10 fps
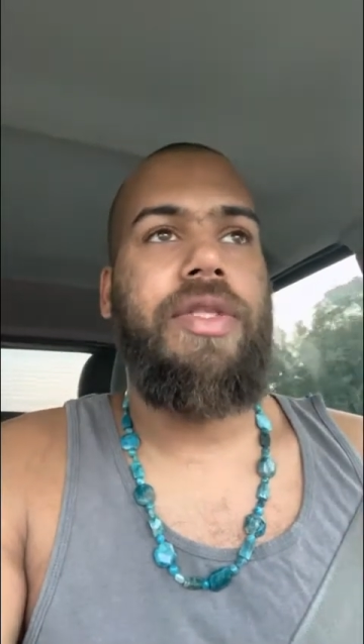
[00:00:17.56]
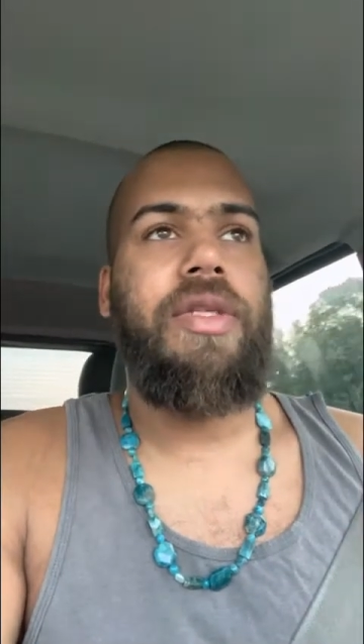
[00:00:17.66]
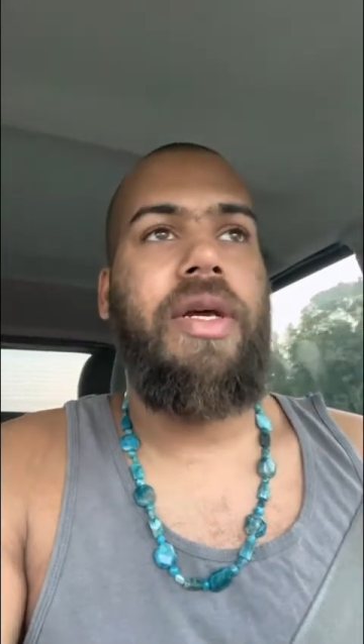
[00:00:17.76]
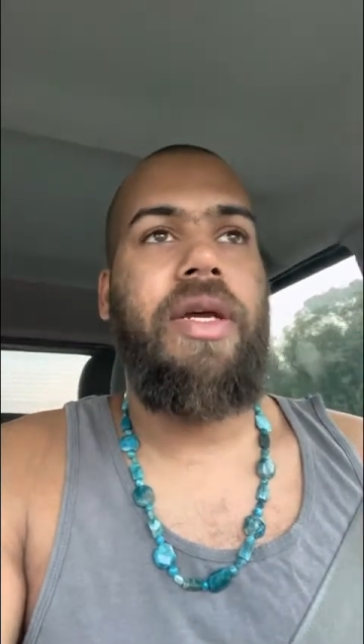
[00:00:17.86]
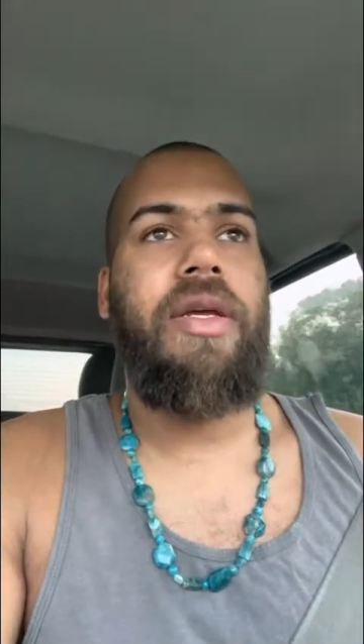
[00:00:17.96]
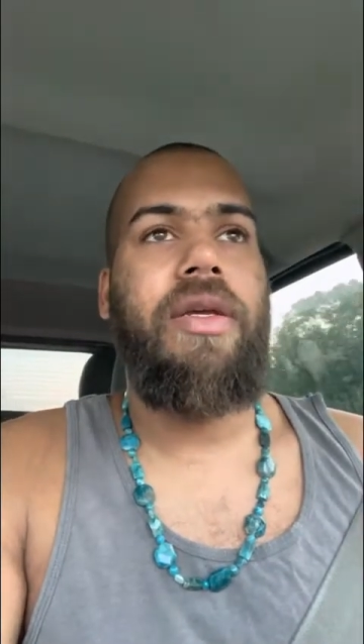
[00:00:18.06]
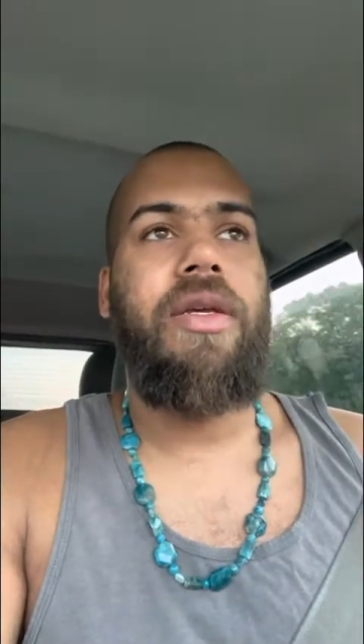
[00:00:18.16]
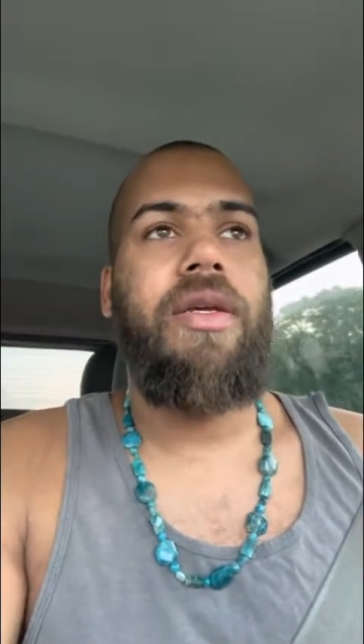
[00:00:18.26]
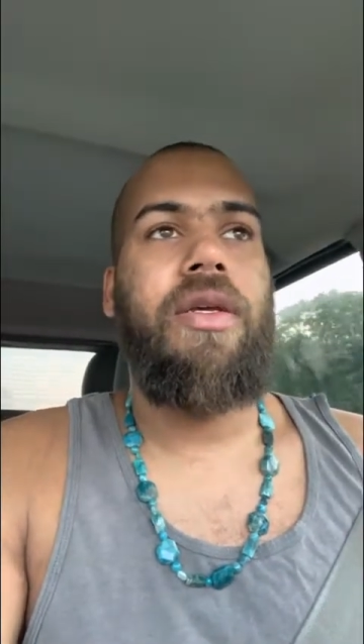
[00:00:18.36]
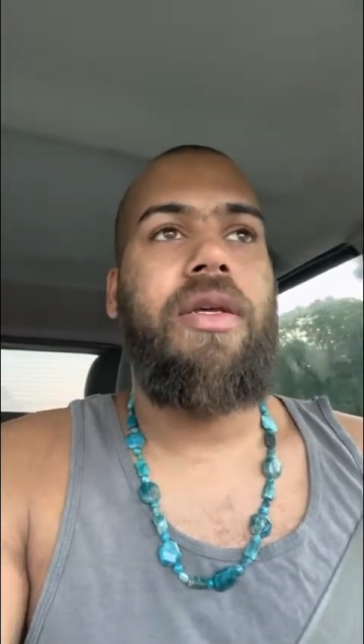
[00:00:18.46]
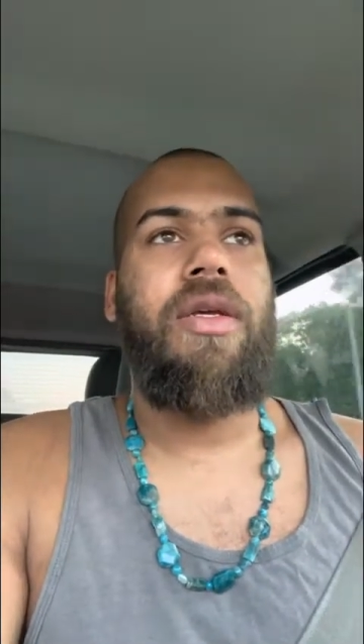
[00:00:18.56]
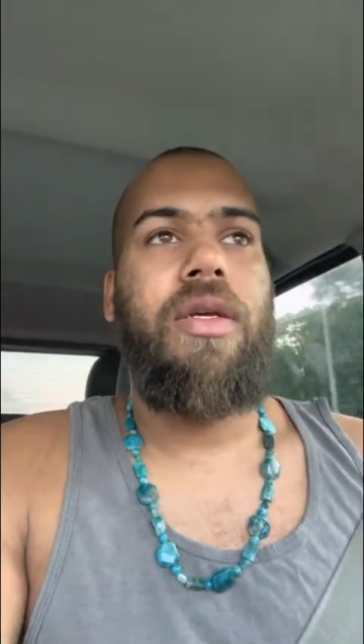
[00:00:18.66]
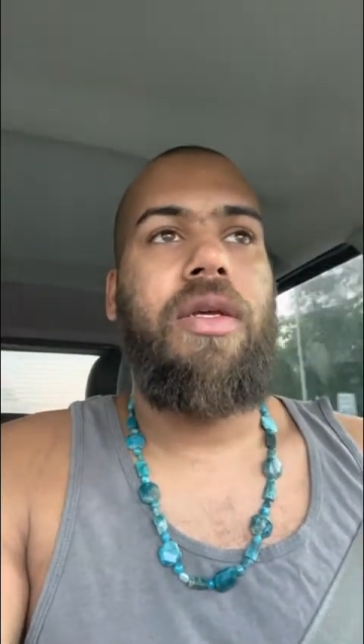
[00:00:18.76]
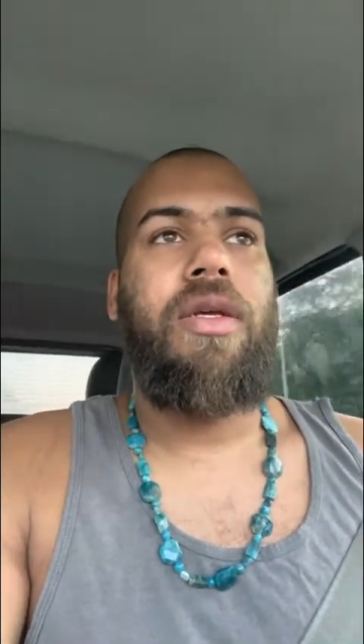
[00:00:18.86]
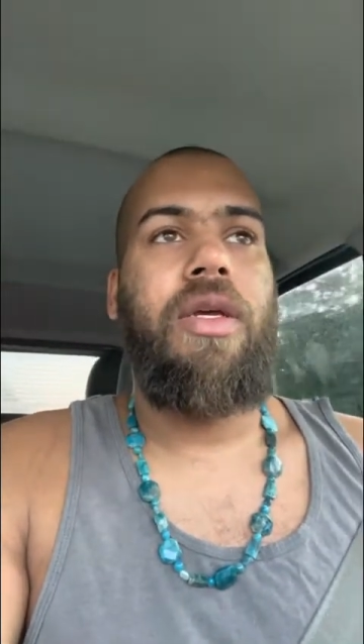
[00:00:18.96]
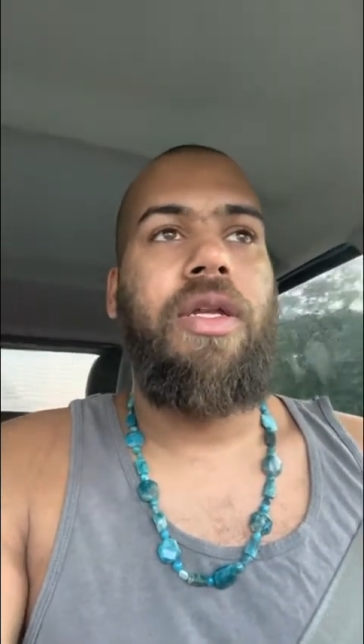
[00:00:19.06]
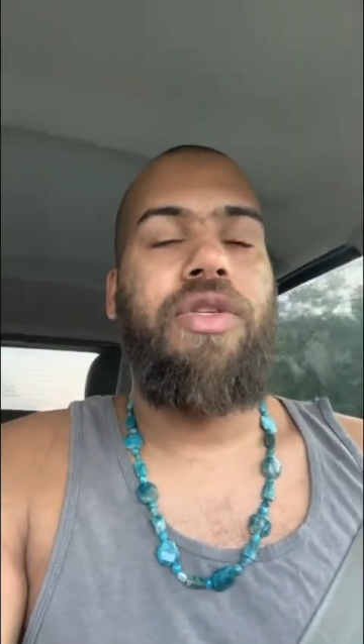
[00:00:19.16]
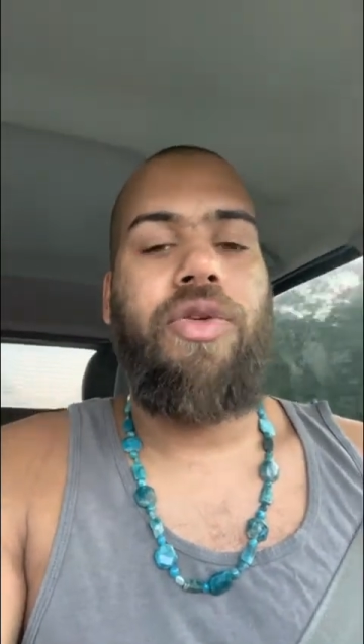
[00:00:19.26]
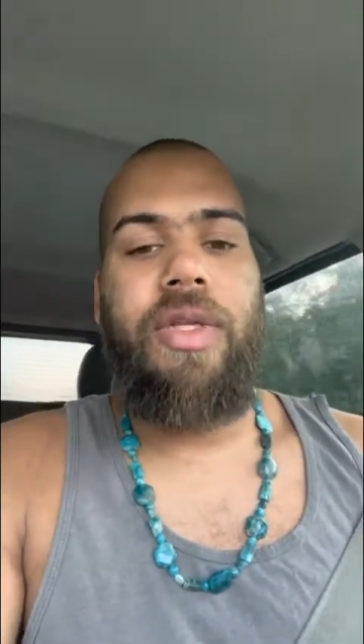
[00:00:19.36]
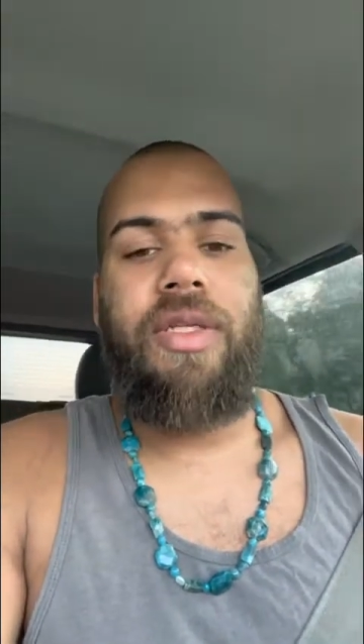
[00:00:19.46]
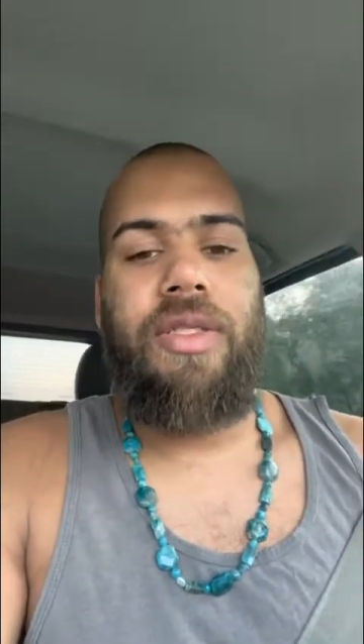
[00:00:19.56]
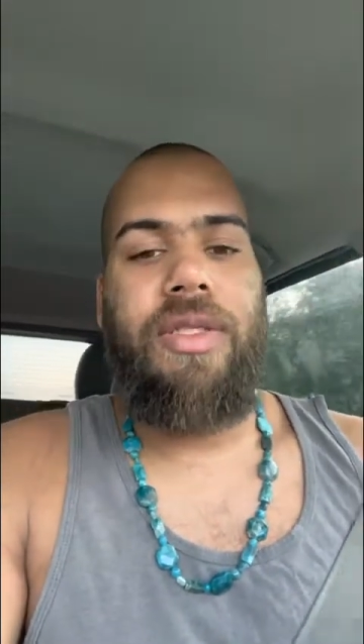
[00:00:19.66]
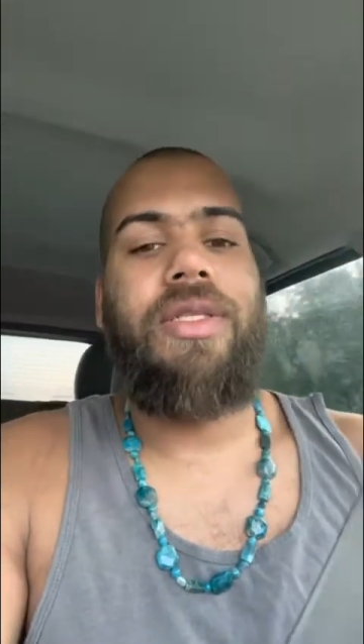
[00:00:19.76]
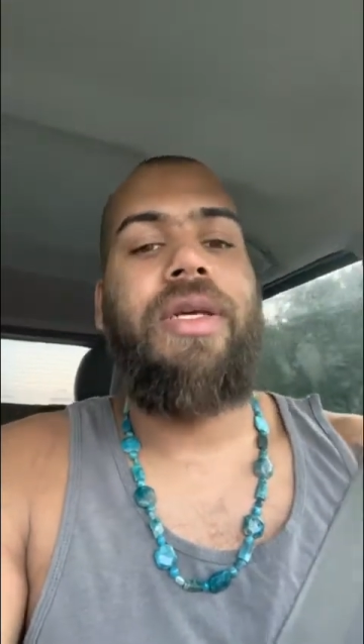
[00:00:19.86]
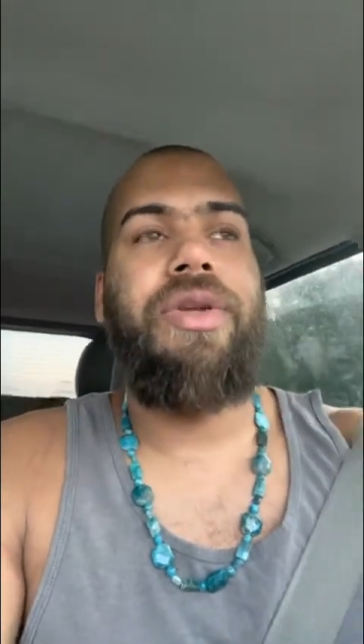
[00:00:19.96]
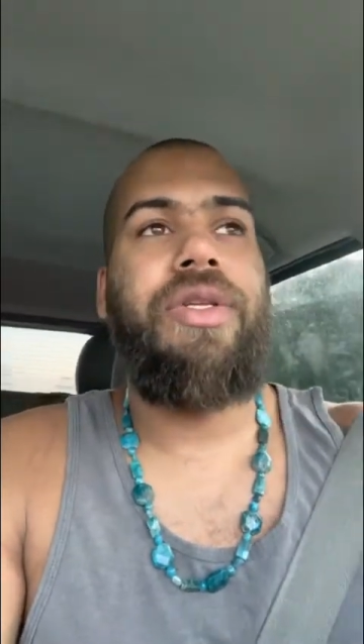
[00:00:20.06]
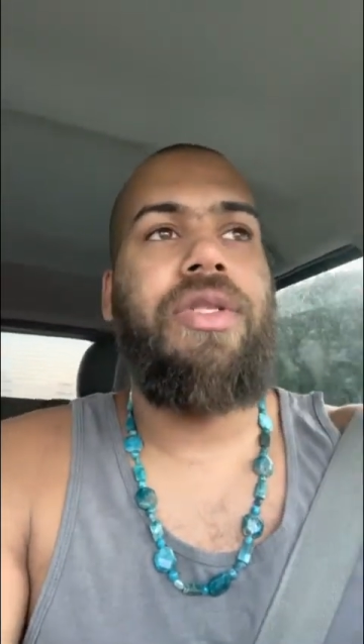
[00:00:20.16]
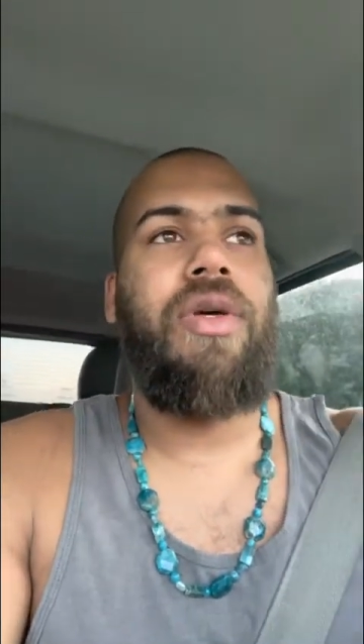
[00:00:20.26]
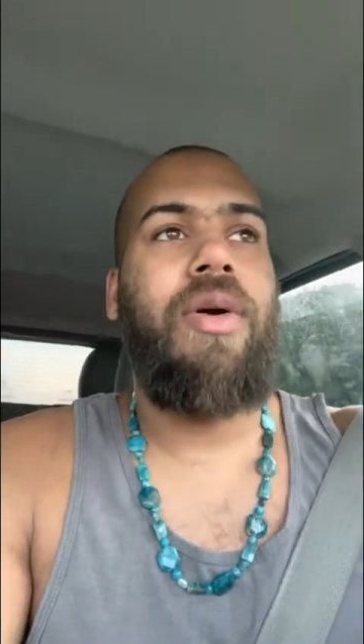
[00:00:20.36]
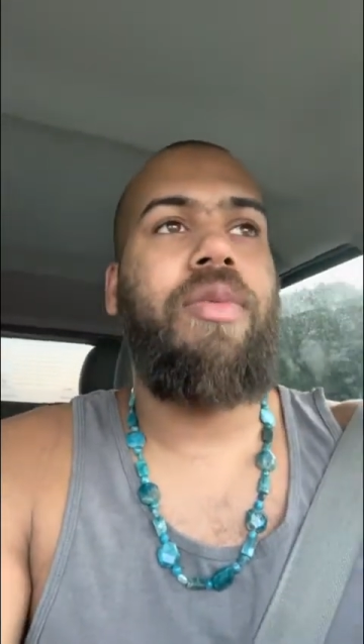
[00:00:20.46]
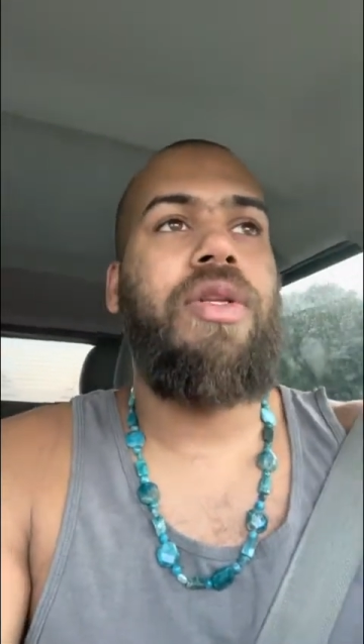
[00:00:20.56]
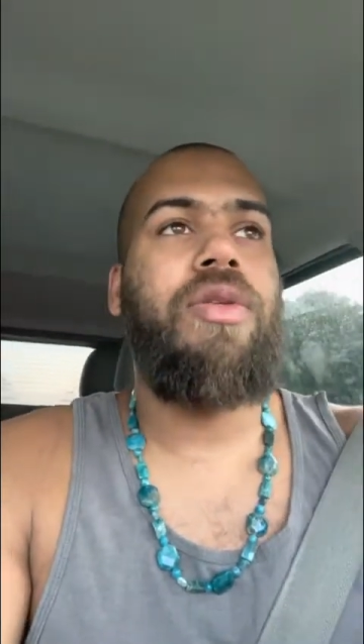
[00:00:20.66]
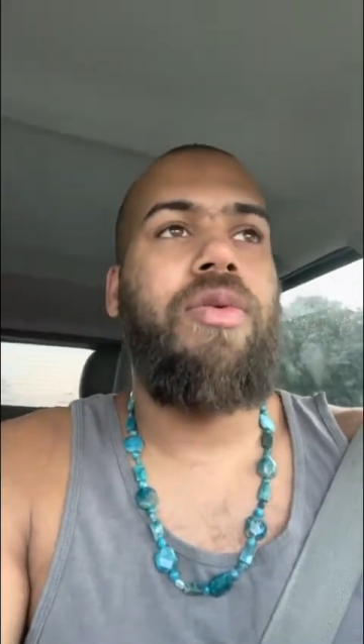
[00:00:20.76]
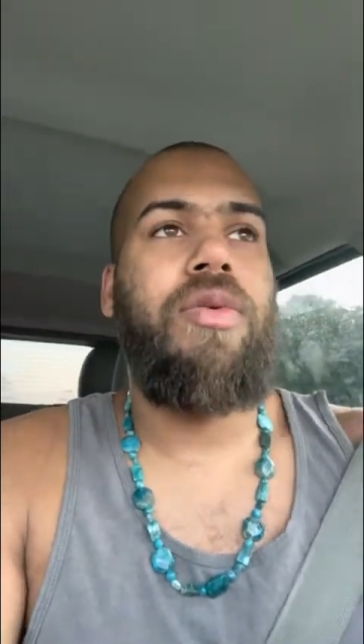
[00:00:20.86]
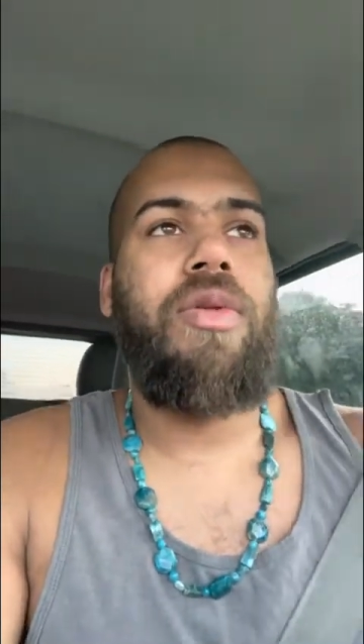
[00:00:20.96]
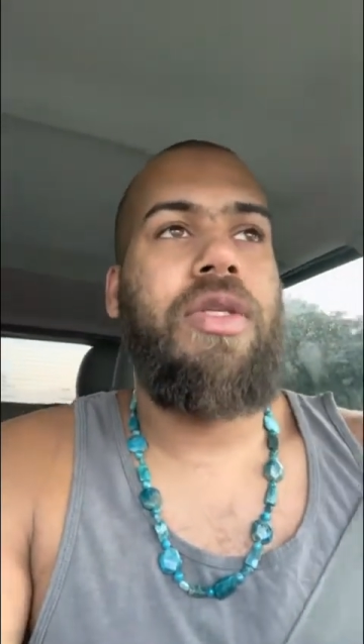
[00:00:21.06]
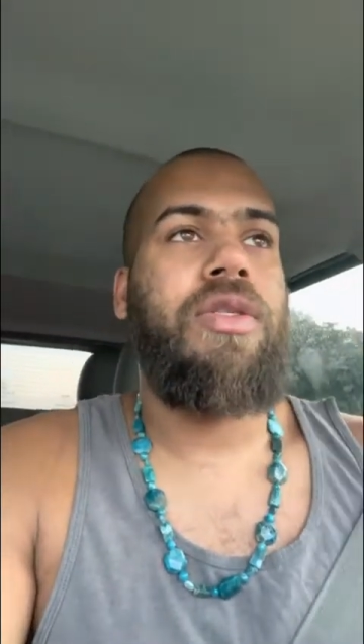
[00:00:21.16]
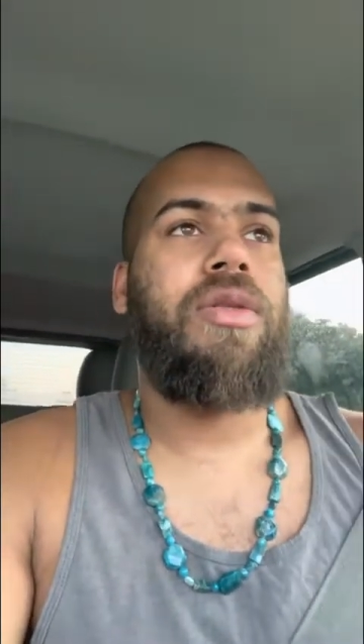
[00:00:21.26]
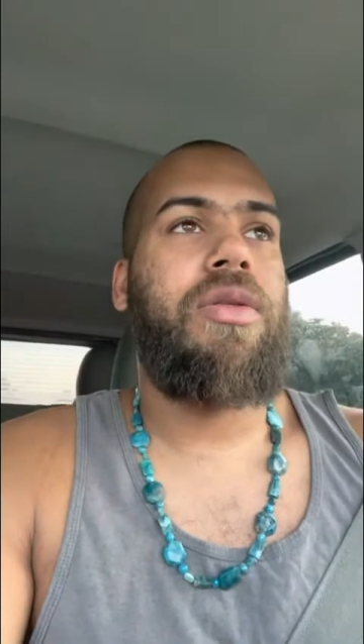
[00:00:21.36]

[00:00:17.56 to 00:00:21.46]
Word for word: Shai in truth and sincerity. So I'm going to do this